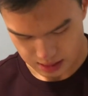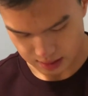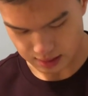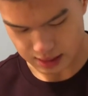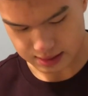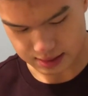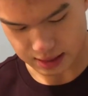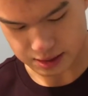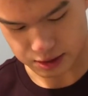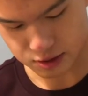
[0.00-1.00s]
Let's
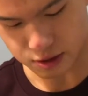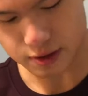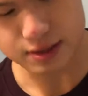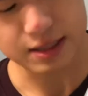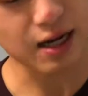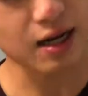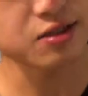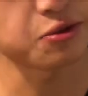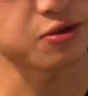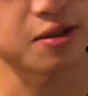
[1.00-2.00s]
get started, guys.
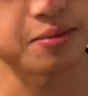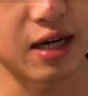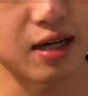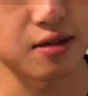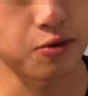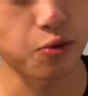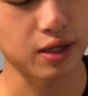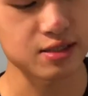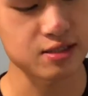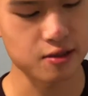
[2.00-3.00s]
So some kind of
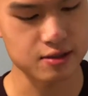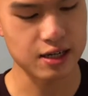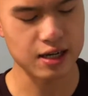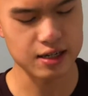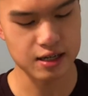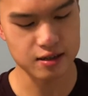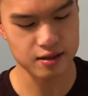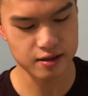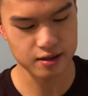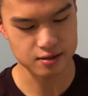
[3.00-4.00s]
quick start guide kind of
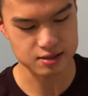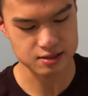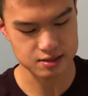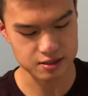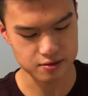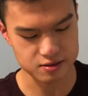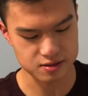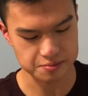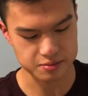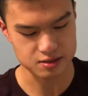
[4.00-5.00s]
thing. Let's tear this
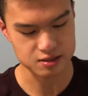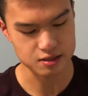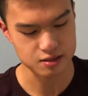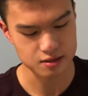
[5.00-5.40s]
up and see.